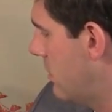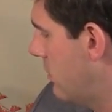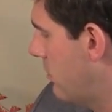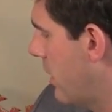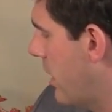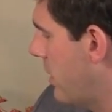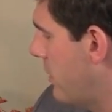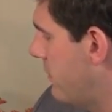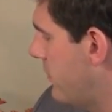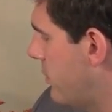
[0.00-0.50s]

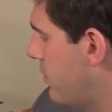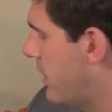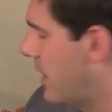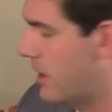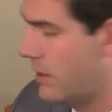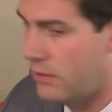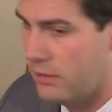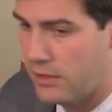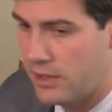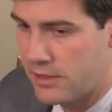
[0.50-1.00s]
"Where have you
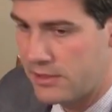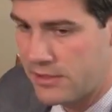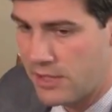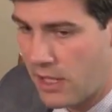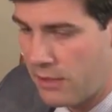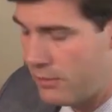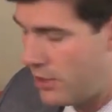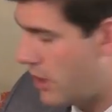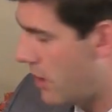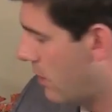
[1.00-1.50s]
been? It's
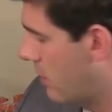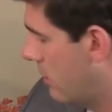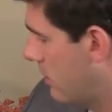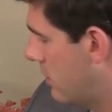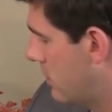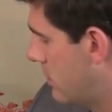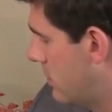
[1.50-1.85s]
time to go."